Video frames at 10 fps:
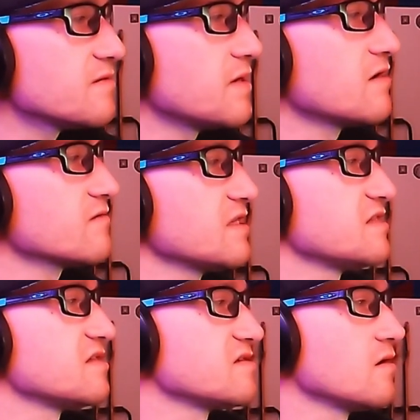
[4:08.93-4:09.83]
the band
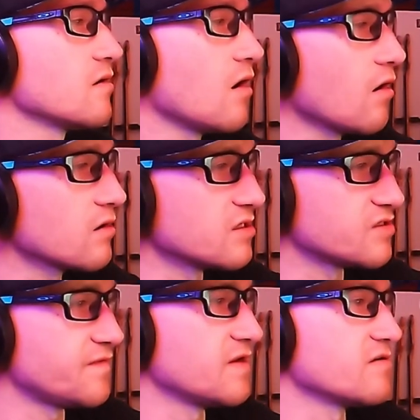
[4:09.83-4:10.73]
released the song
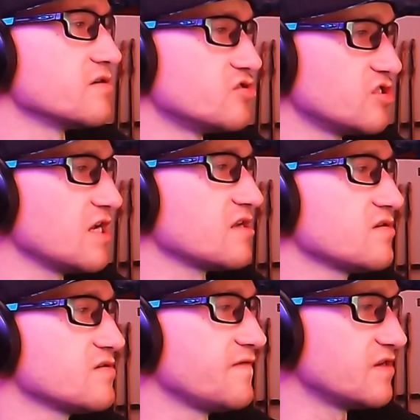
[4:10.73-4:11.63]
Carnage featuring Jake,
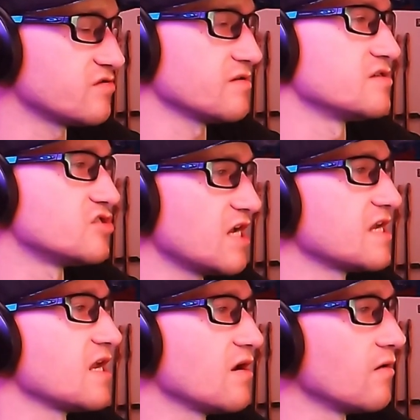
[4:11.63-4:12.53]
featuring
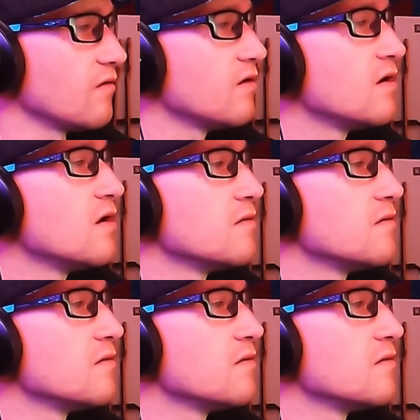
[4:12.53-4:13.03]
Jake Hill.